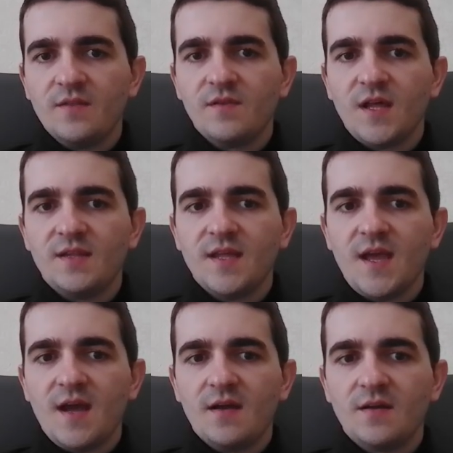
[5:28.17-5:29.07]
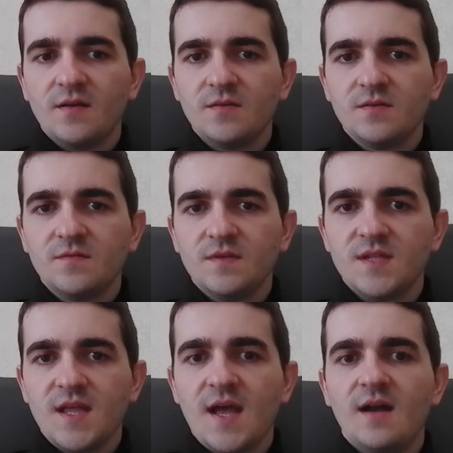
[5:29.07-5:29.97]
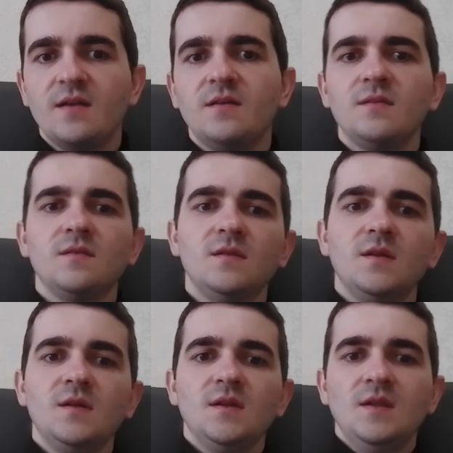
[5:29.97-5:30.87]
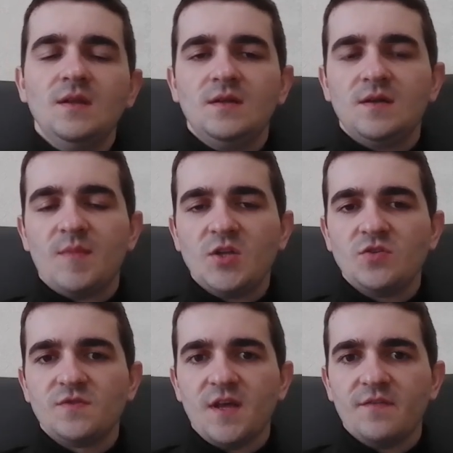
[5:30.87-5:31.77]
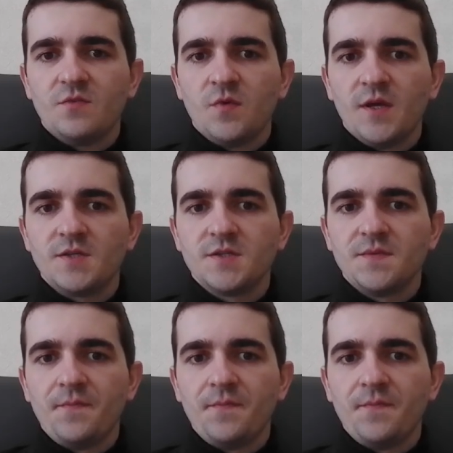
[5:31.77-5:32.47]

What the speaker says: The light diagonals, this diagonal, a bunch of stuff it weakens.